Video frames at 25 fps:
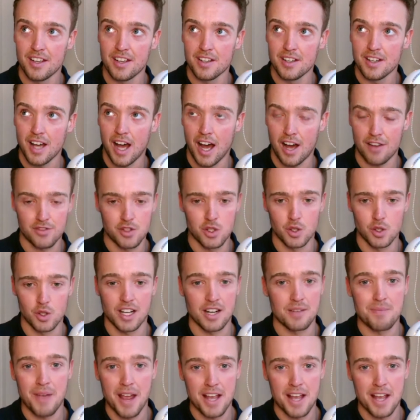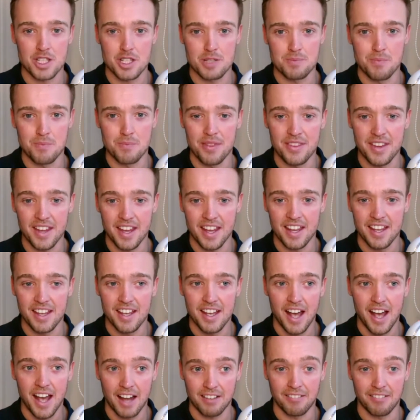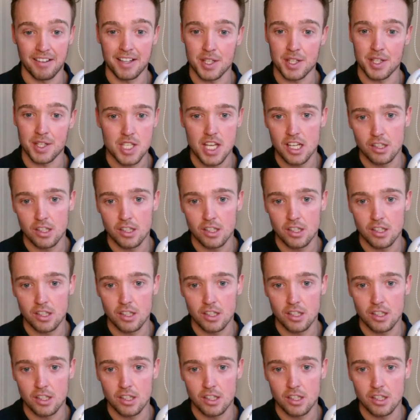have your kind of Message Monday, and like you say,